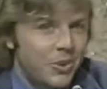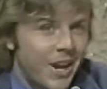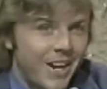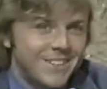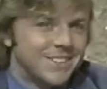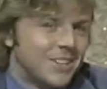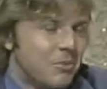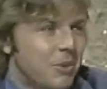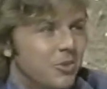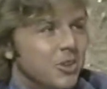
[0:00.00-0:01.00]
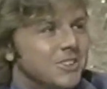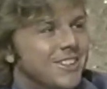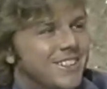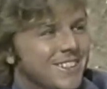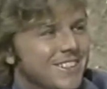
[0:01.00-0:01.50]
cracked, like my
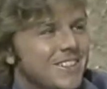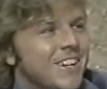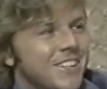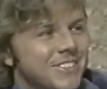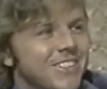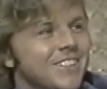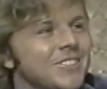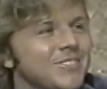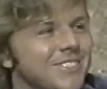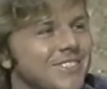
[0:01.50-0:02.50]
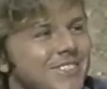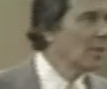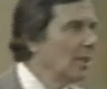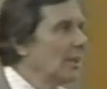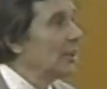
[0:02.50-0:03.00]
voice.
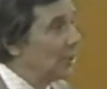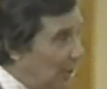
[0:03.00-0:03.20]
Cracked.